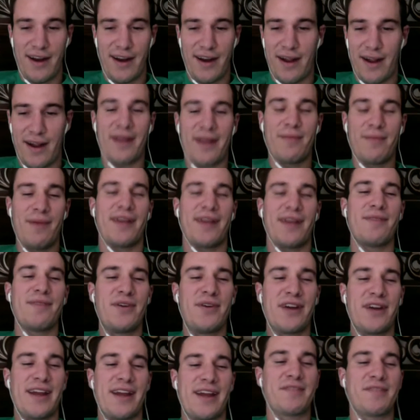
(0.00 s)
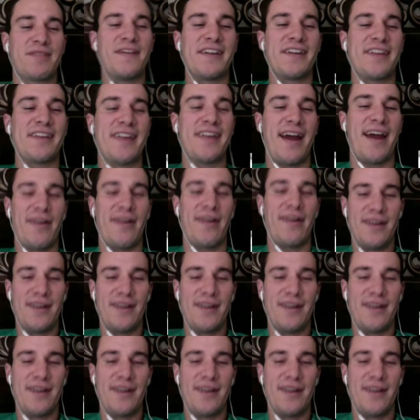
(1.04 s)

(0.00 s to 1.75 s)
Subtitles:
My computer keeps fizzing out.